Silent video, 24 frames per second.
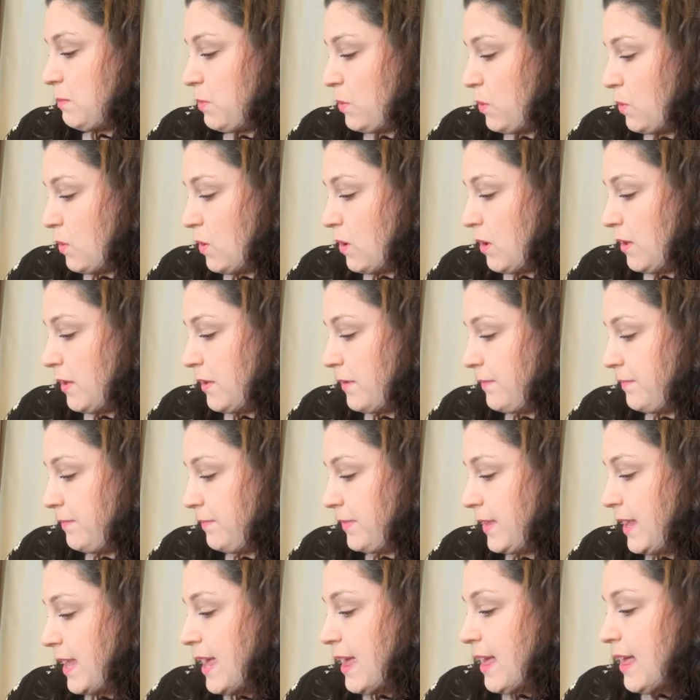pool.
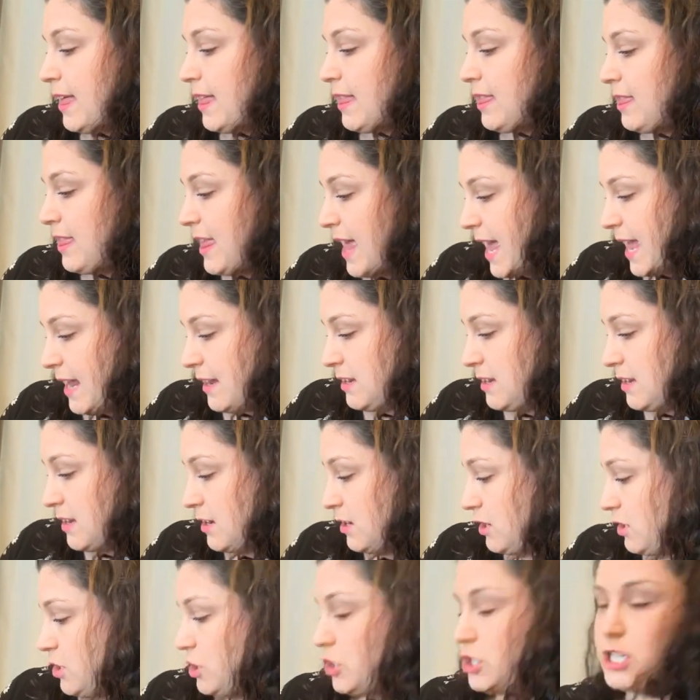Then
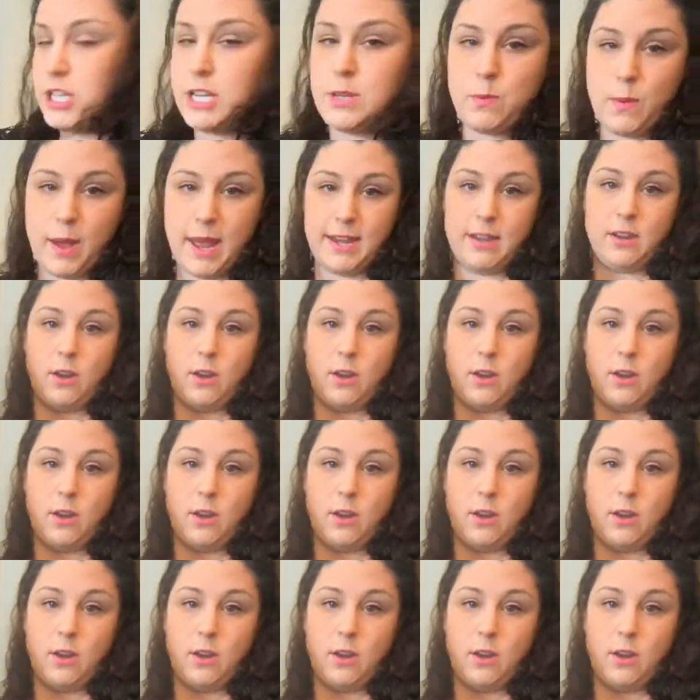she went